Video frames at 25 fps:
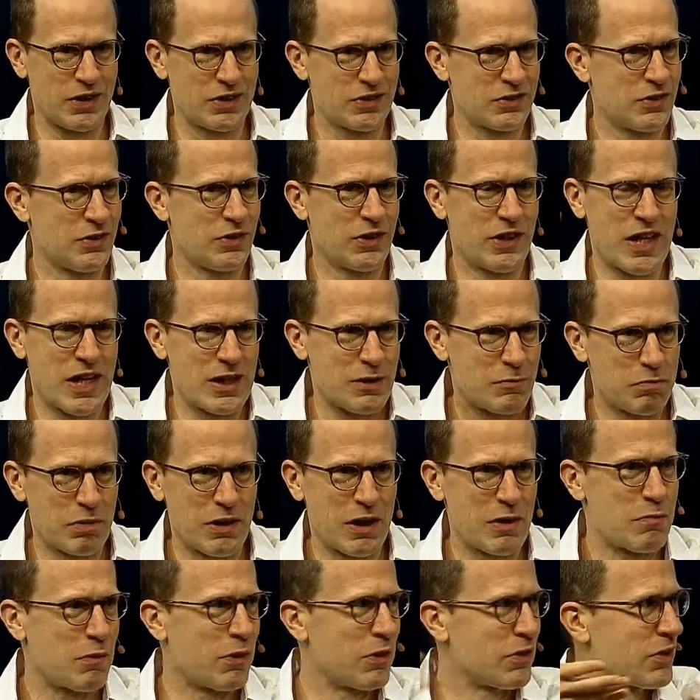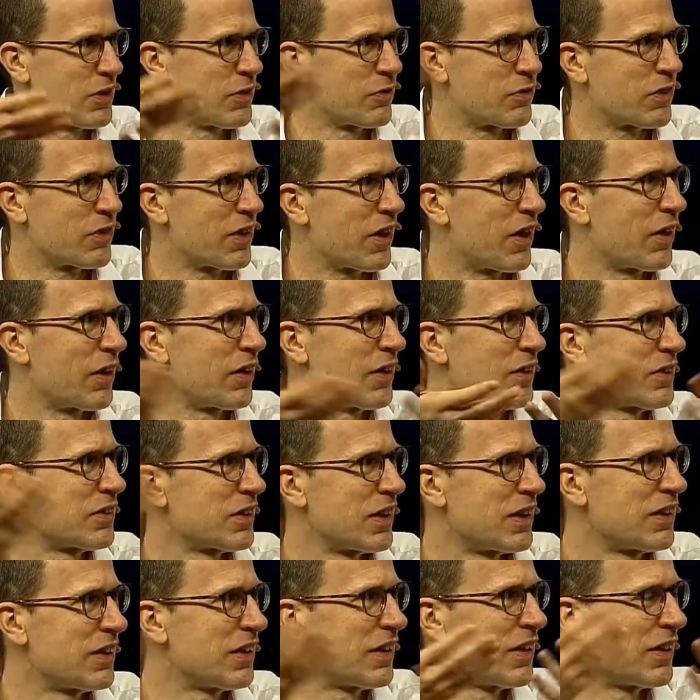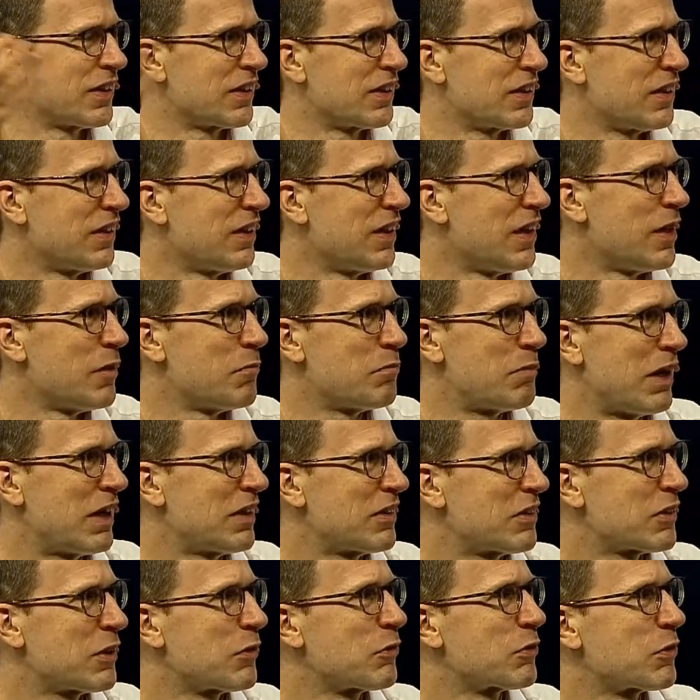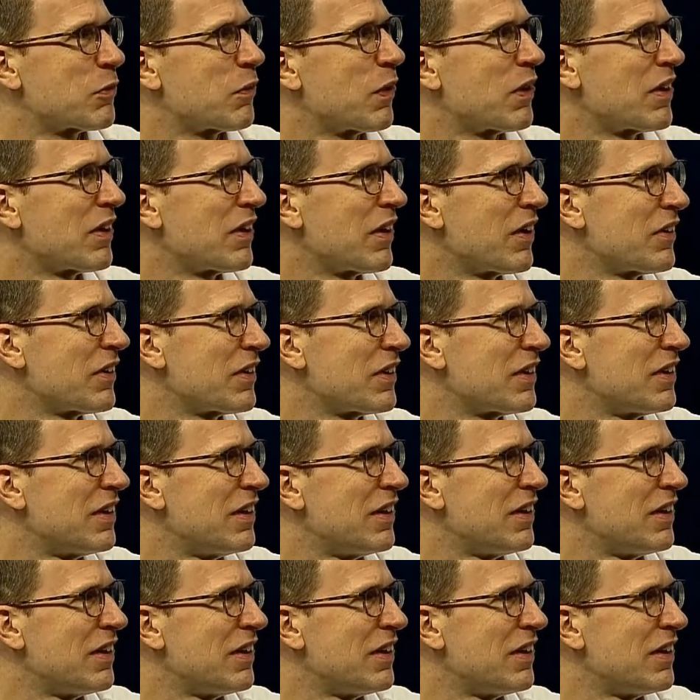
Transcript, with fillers: so you can't blame us if they are sending bad stuff to one another